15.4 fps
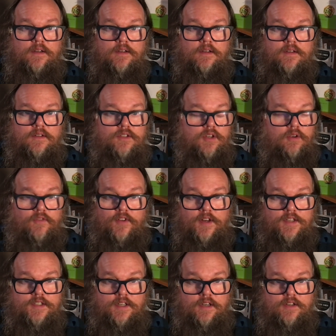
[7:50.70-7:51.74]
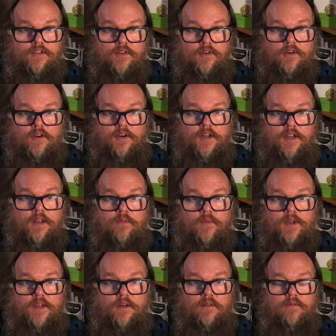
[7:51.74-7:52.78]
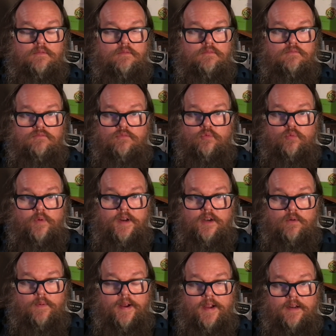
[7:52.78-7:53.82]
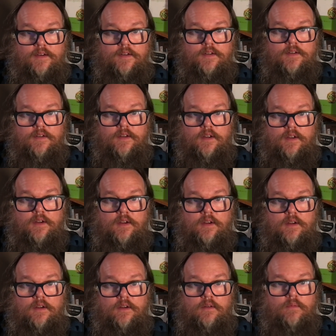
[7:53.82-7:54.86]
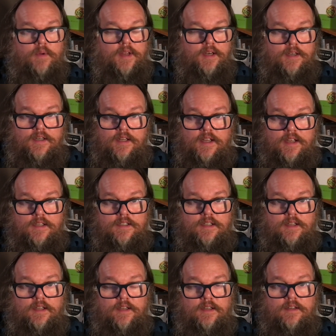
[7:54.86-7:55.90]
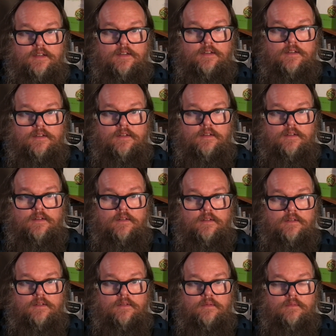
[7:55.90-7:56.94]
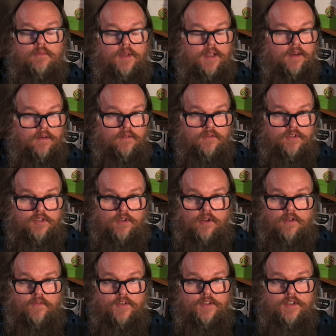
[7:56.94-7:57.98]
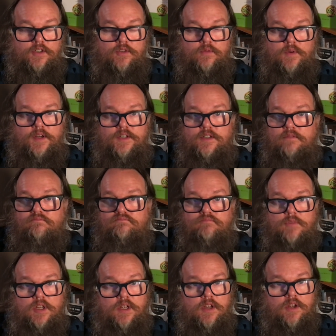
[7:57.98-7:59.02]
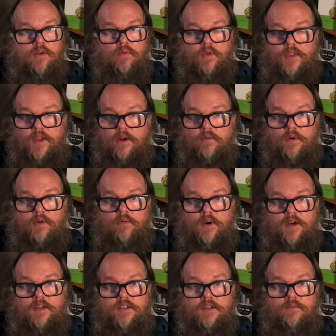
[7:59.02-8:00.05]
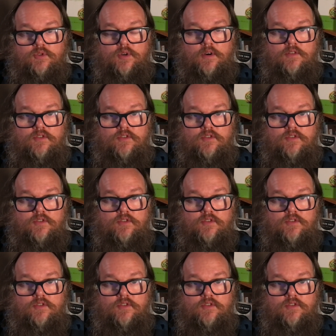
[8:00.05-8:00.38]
So if an incident is occurring and we can redirect, we can de-escalate, we can solve the situation without requiring some sort of